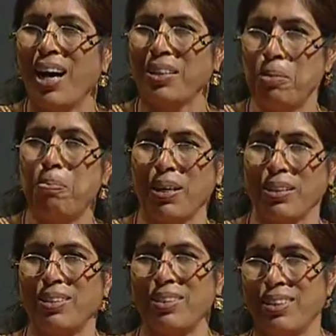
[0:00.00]
other
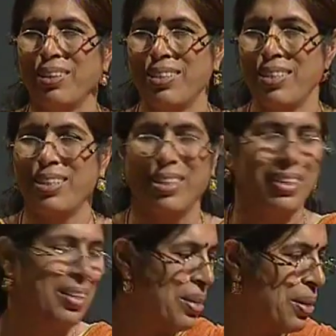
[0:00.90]
parts, isn't it?
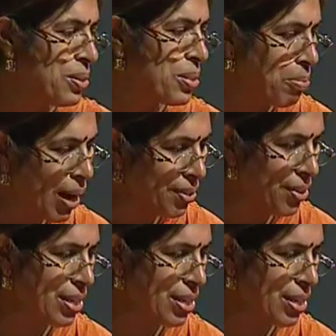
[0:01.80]
So smart